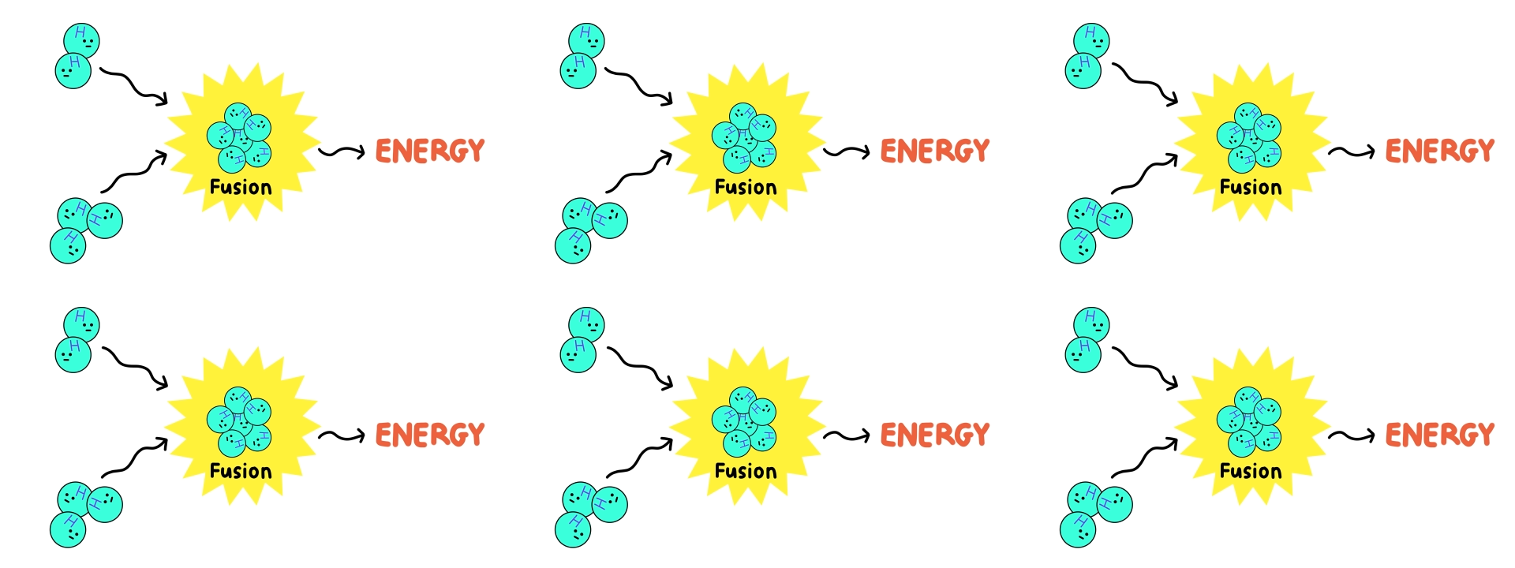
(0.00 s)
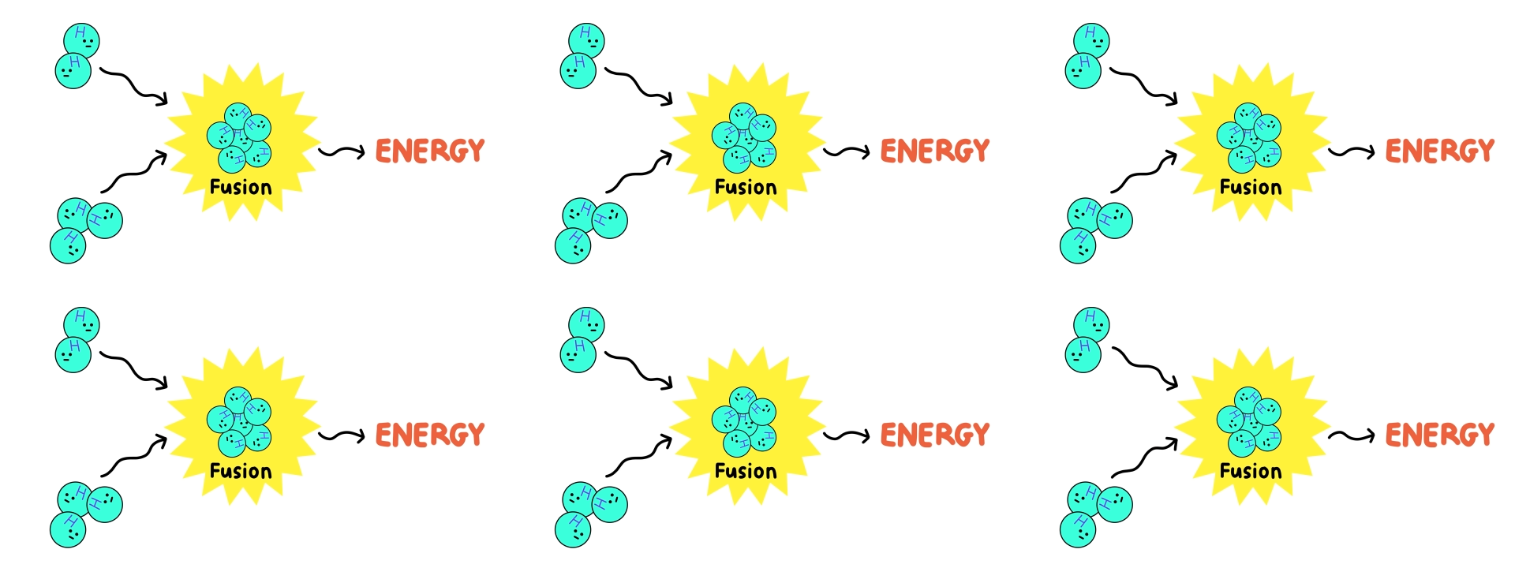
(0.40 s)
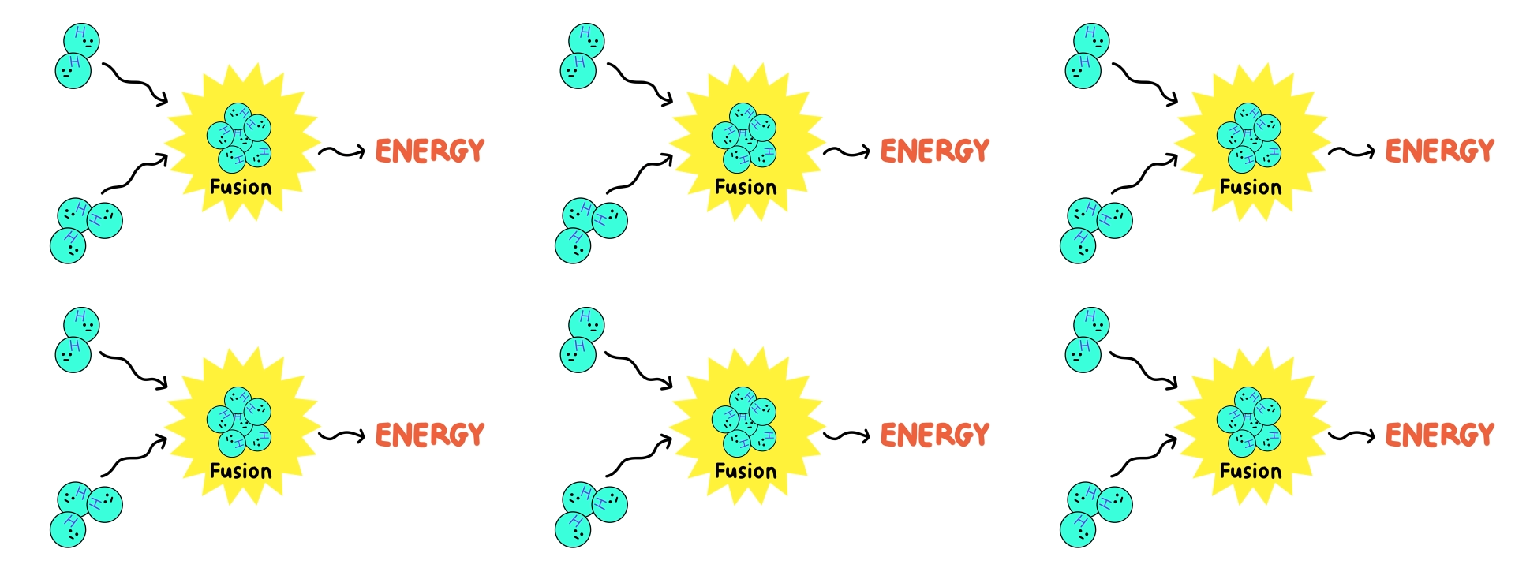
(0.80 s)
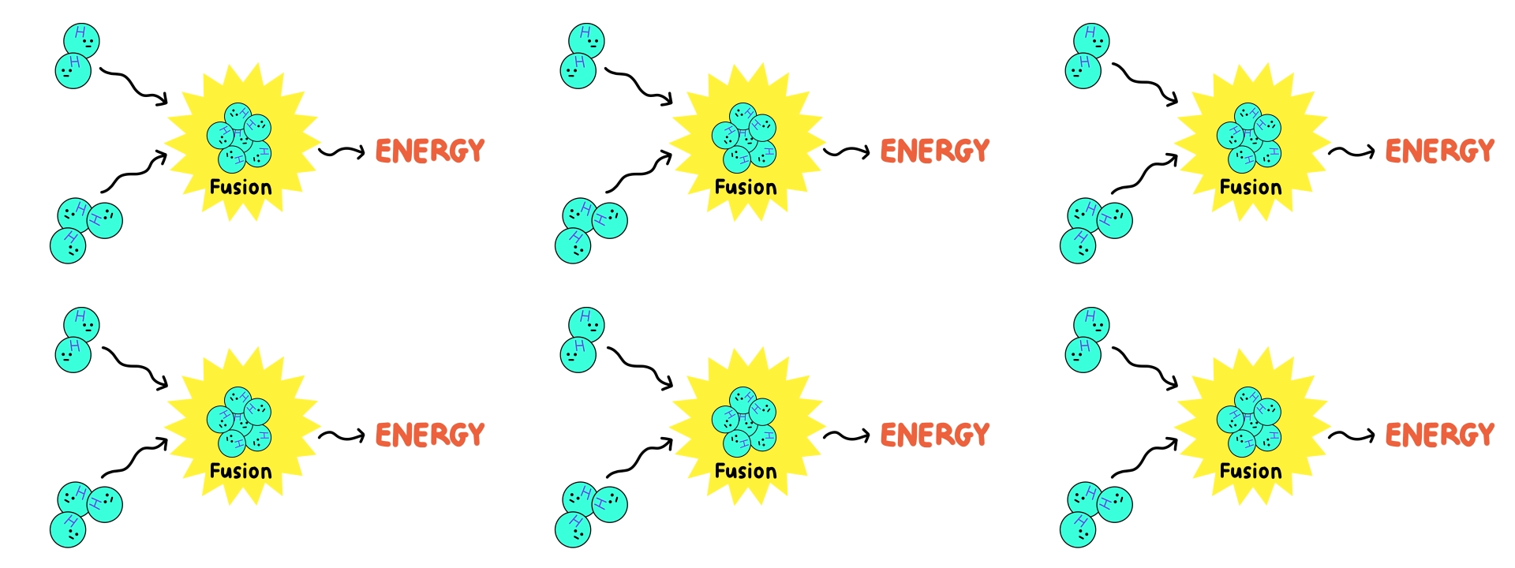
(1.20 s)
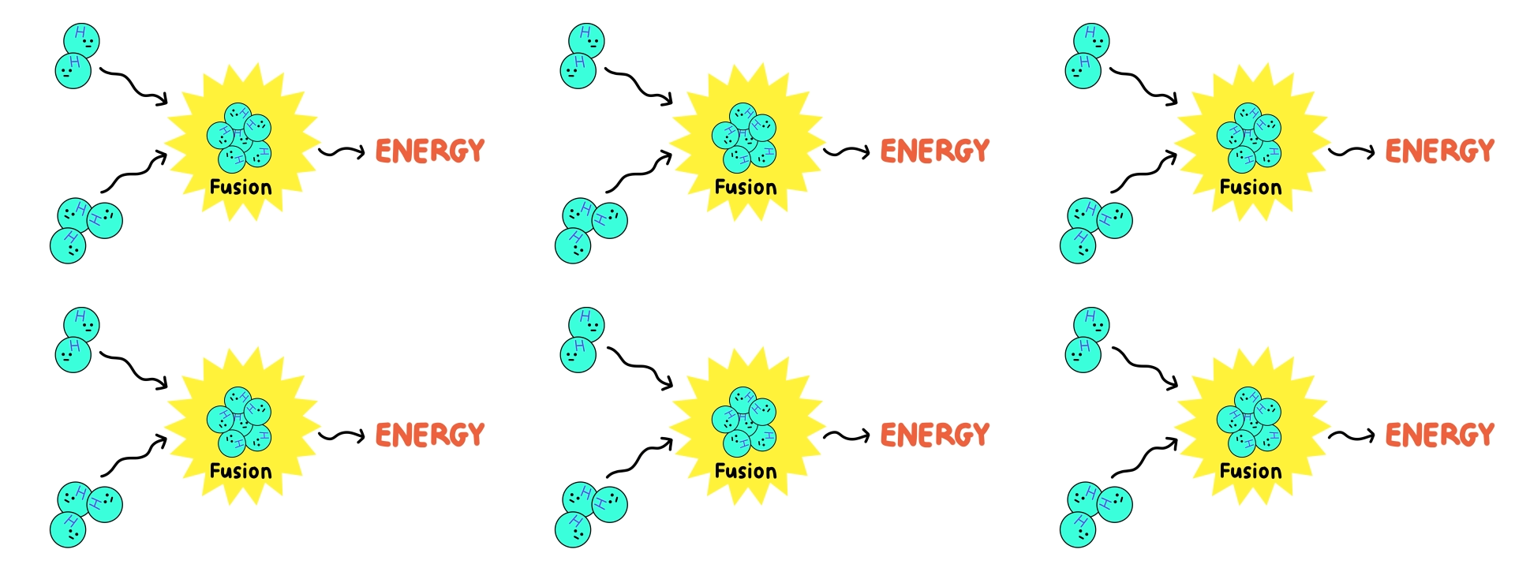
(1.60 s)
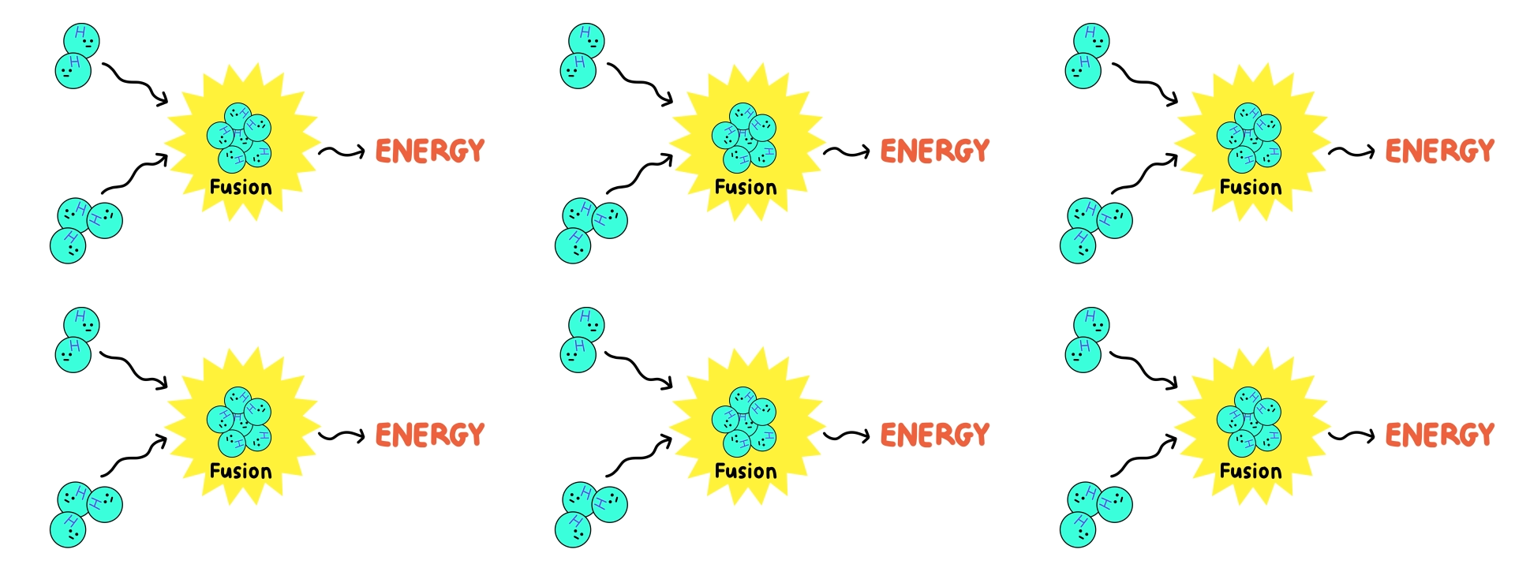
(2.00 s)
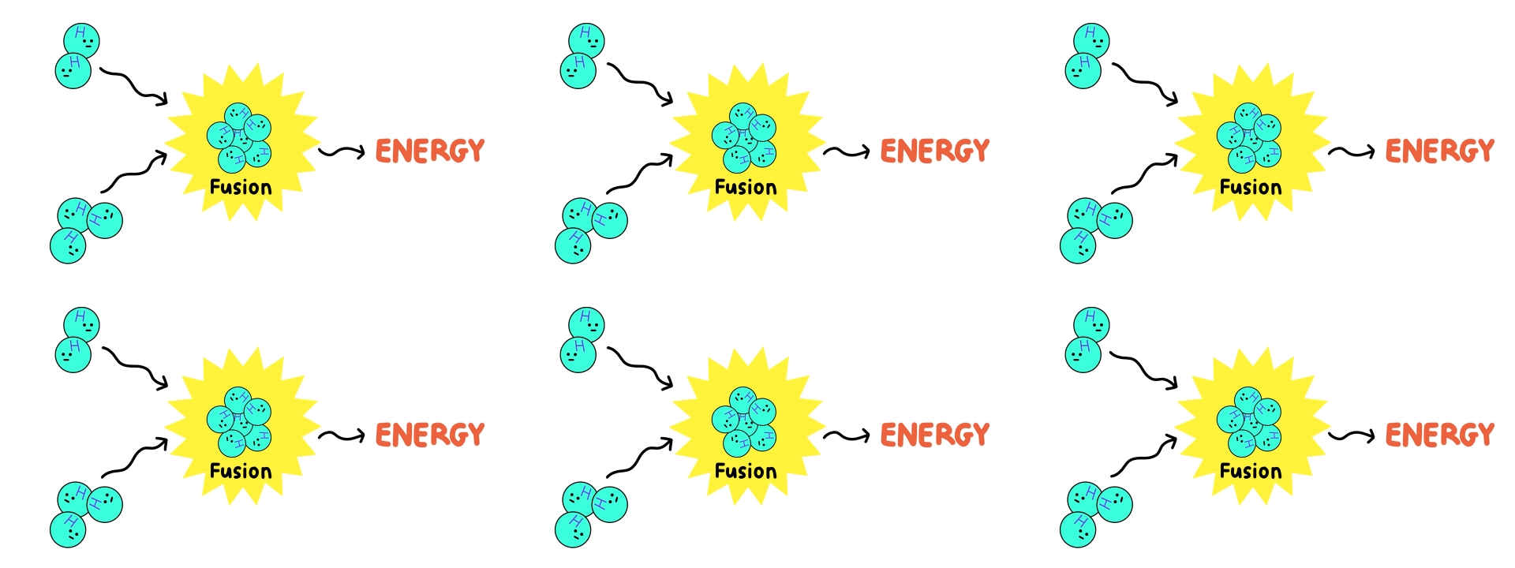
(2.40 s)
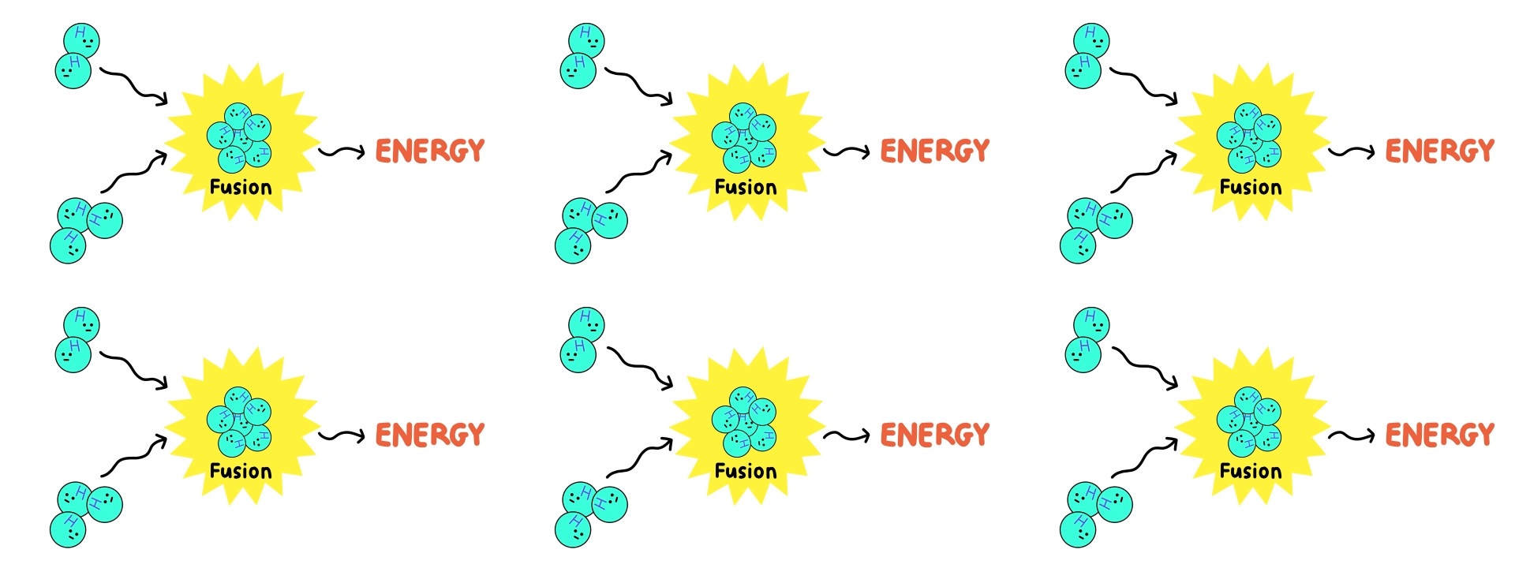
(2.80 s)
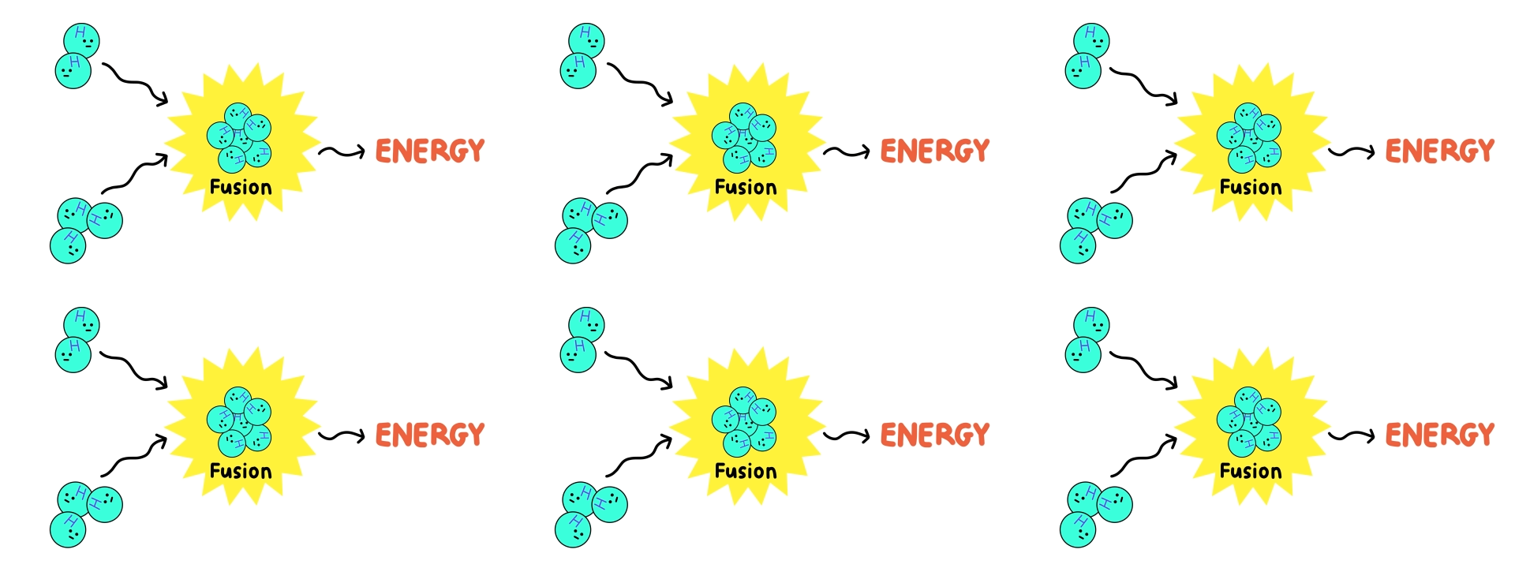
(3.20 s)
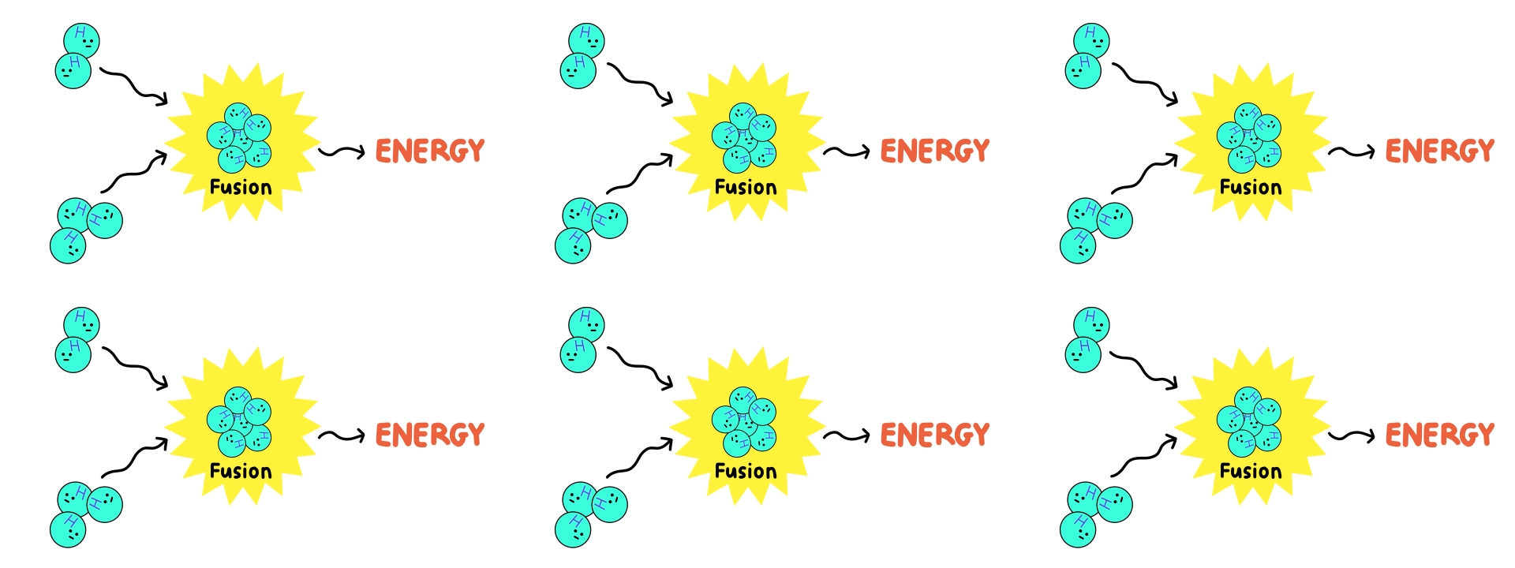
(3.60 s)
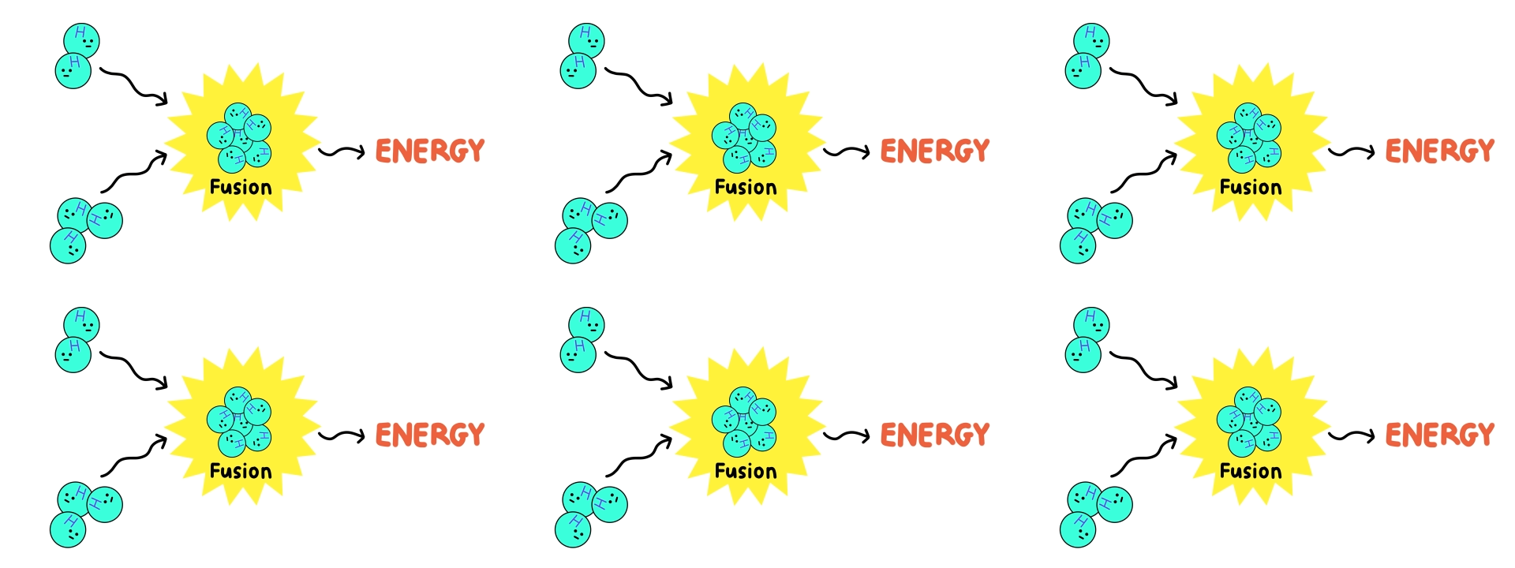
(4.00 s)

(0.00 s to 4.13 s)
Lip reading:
No face is visible, so there are no lips to read.